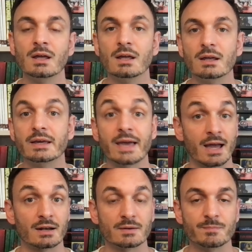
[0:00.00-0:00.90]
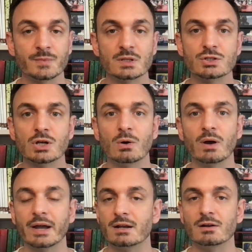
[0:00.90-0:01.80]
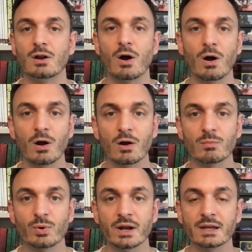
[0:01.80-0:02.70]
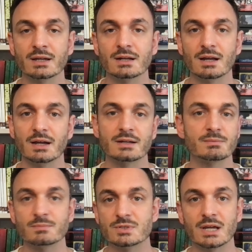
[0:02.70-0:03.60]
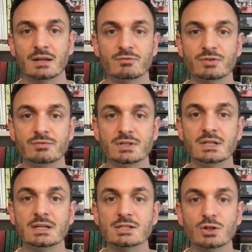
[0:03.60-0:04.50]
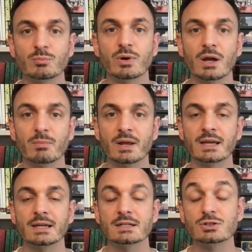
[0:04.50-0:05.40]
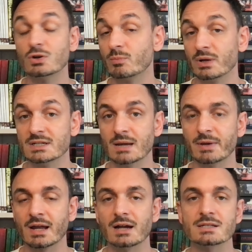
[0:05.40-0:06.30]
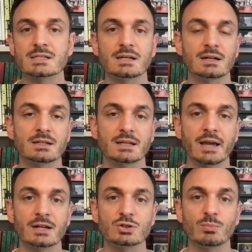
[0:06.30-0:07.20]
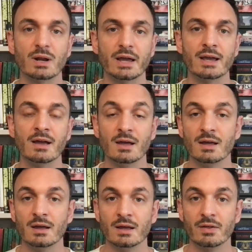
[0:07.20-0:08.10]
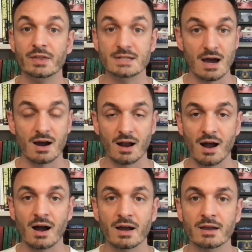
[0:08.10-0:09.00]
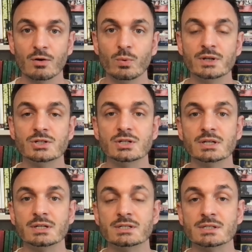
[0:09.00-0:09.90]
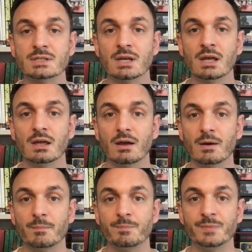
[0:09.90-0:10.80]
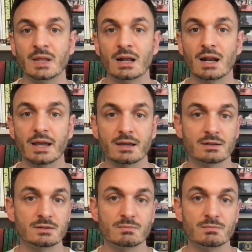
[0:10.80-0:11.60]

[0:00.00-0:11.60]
again. So I had a long break, like 10, 15 years not playing it. During pandemic, I started again to play The Dark Eye, which is like a